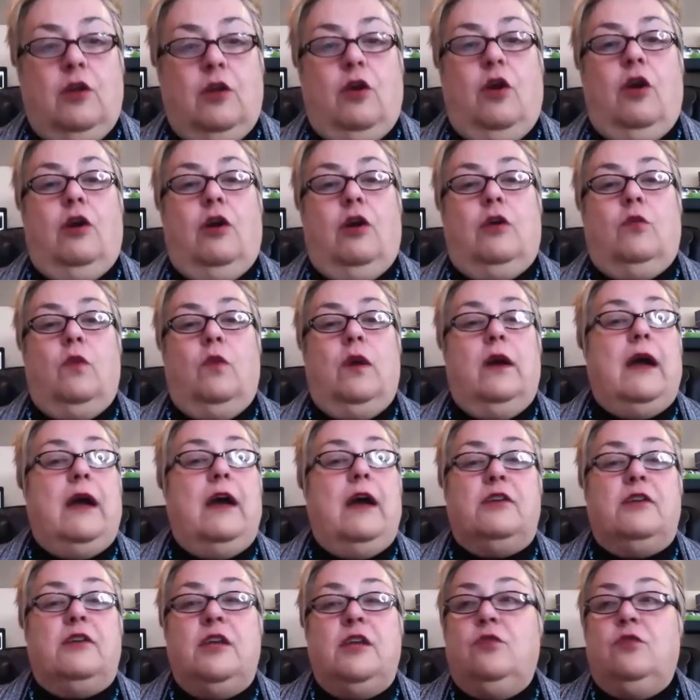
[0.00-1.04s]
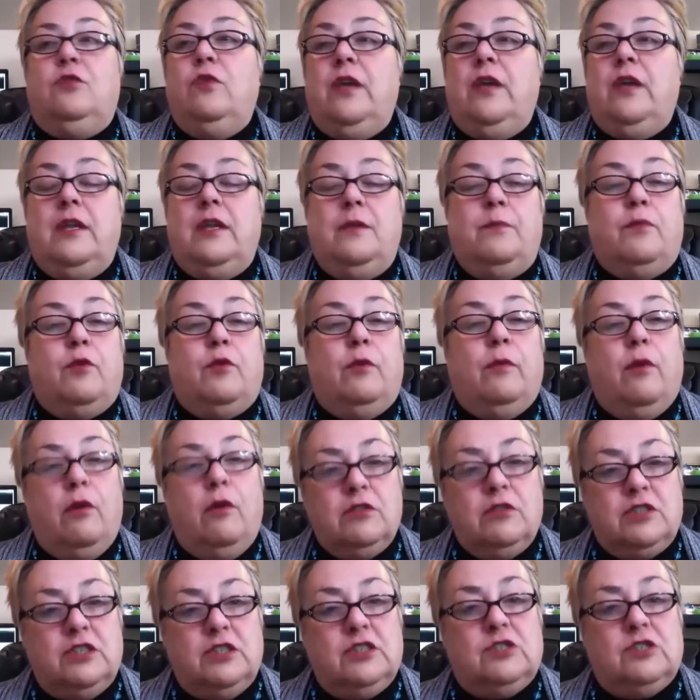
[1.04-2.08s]
on? Uh, are they doing any
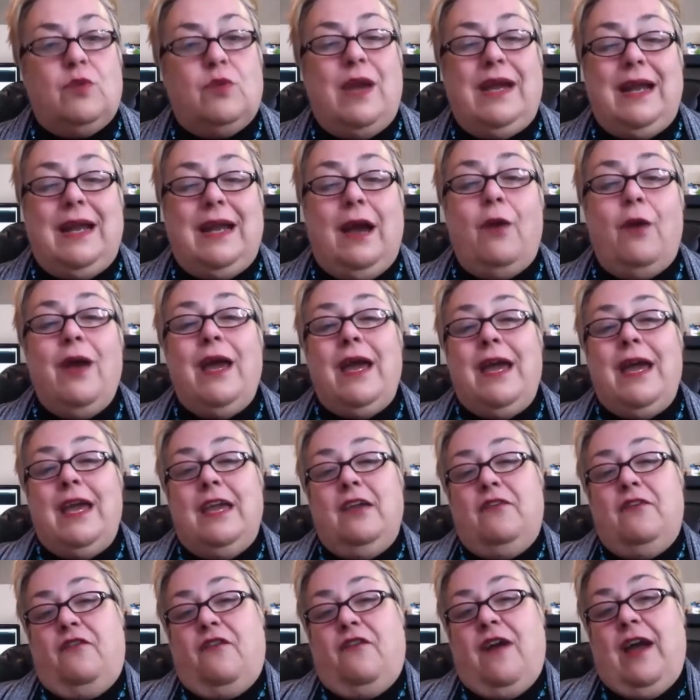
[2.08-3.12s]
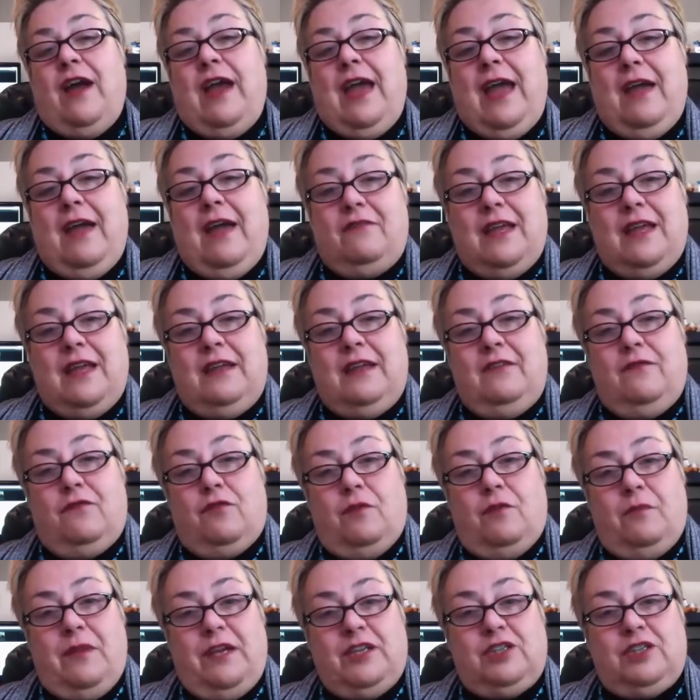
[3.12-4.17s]
promotions right now? If I have that
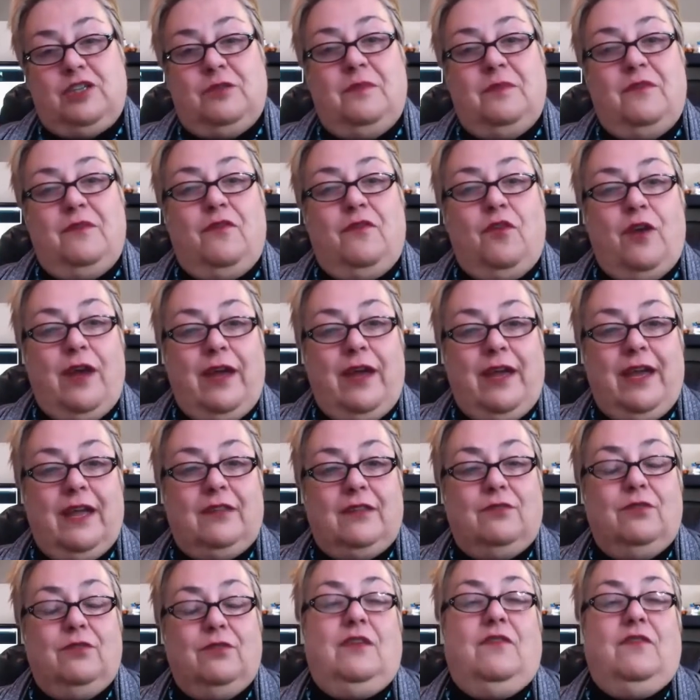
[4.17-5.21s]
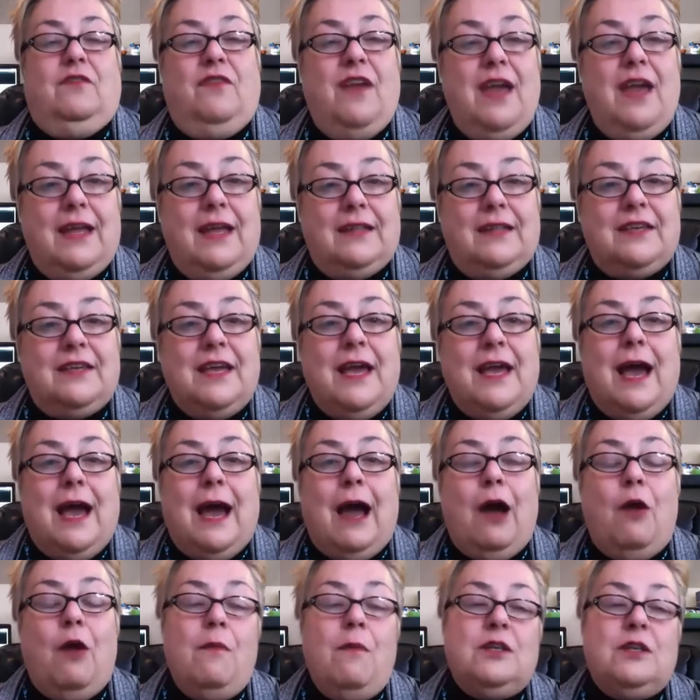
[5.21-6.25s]
information before I get to the event,
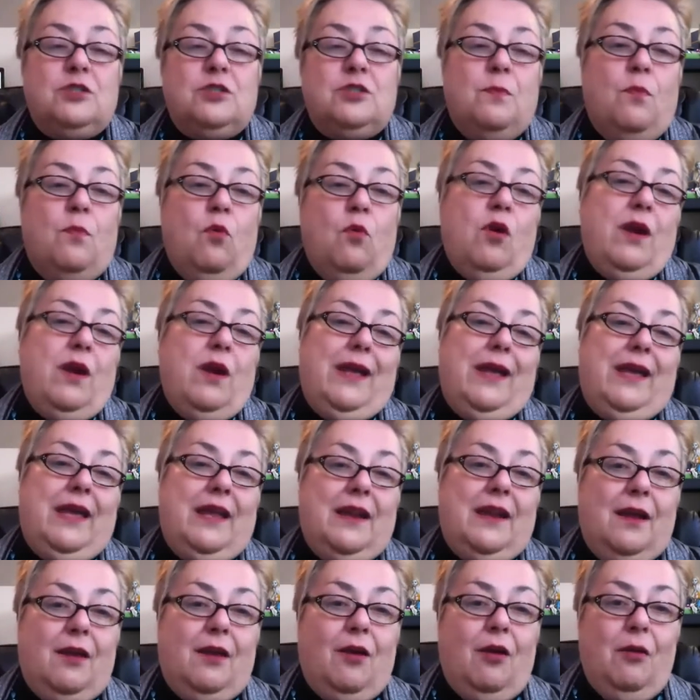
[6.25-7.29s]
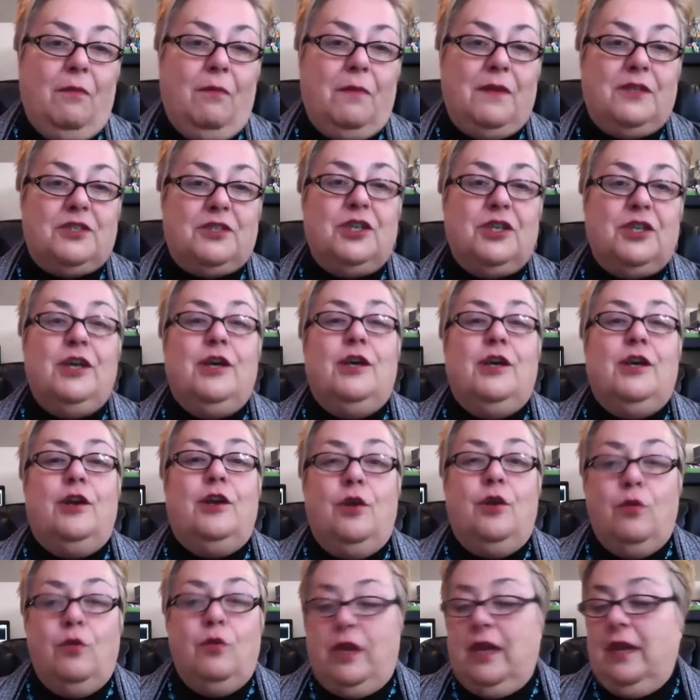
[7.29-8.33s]
how much more I can accomplish
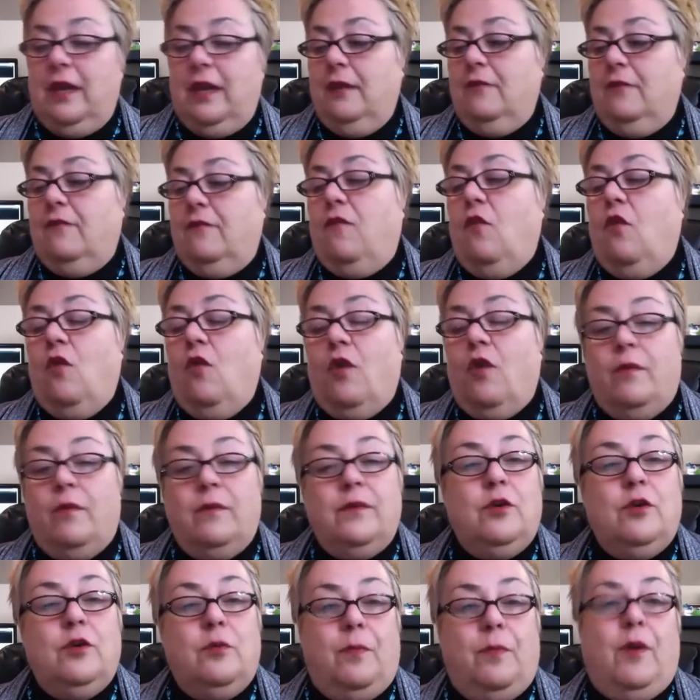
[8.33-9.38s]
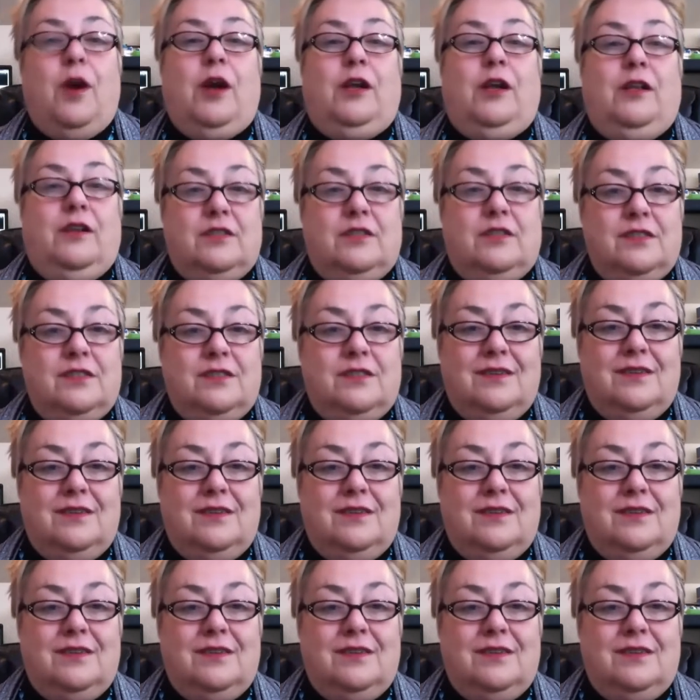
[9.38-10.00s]
looking for new partners?